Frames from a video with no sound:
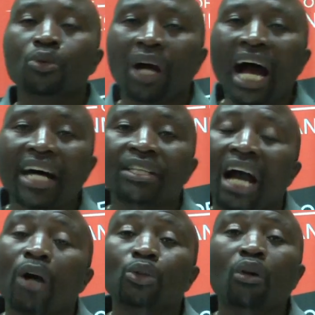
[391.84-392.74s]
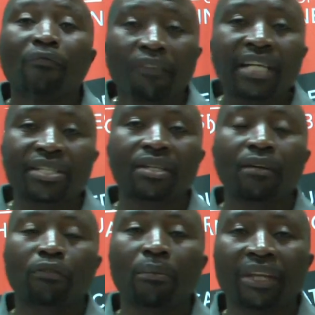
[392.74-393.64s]
add, how to convert
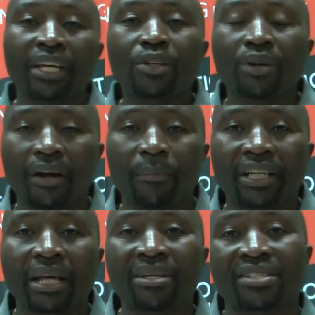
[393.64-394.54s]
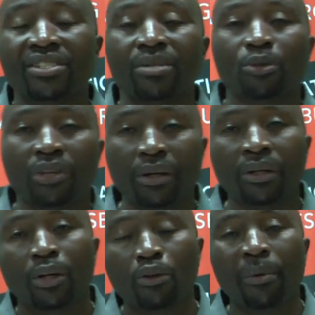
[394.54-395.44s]
from the Hindu-Arabic number system to the
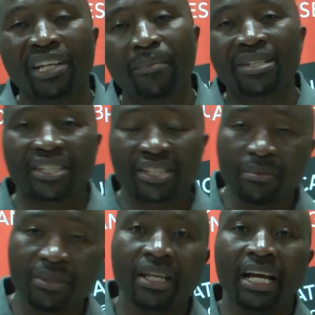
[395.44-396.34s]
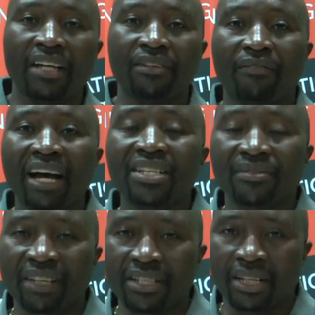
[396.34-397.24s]
Roman number systems, and vice
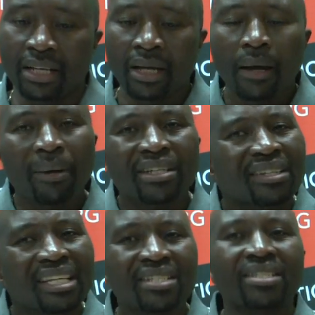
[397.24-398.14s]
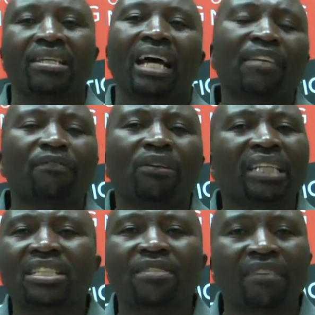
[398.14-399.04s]
versa. But this, at
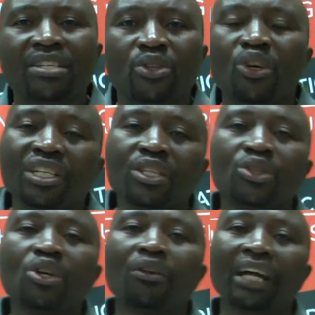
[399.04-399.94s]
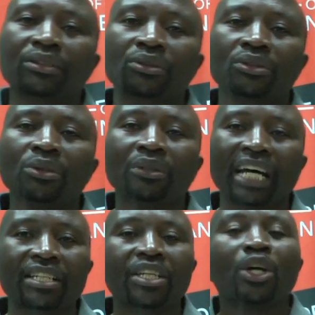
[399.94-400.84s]
foundation phase, you don't need to know that, to do
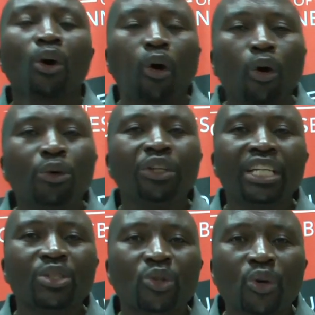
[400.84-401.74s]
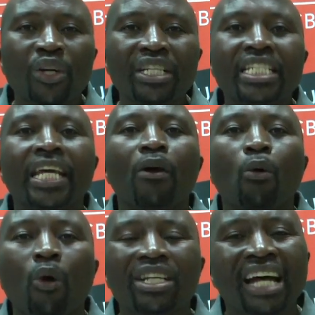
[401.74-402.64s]
that. All you need to know is
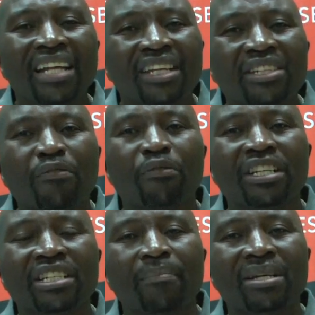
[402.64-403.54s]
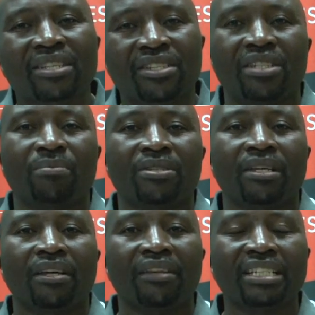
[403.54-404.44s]
what are the different number systems
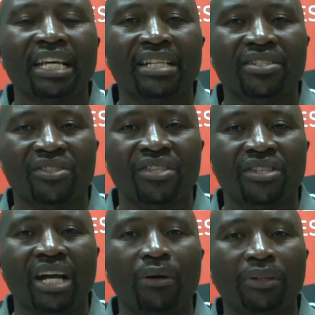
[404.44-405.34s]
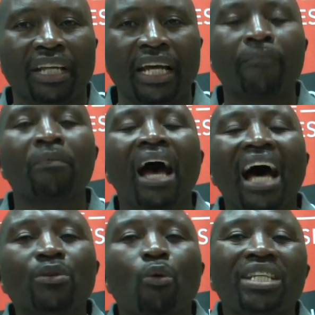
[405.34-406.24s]
that exist out there,
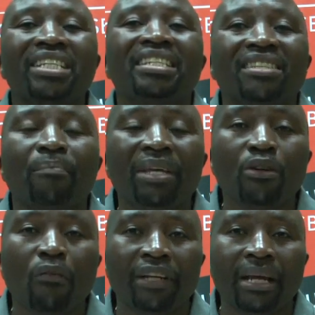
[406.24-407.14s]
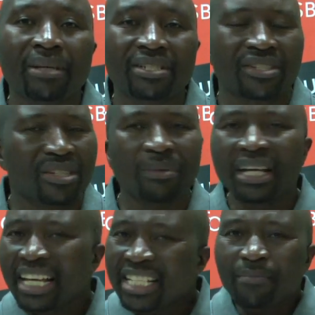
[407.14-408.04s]
and what is the meaning of a number system.
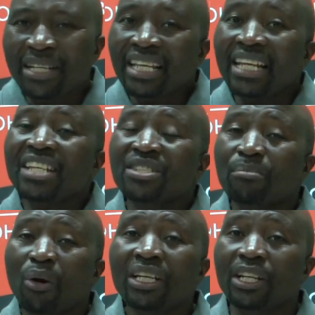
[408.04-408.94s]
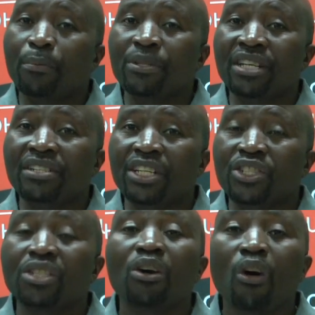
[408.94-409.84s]
It's basically a symbolic
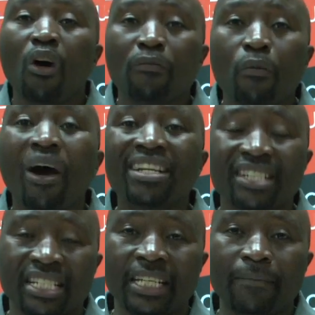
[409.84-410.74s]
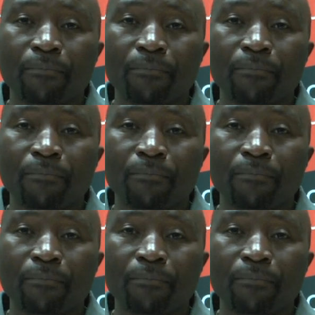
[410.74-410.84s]
representation of quantity.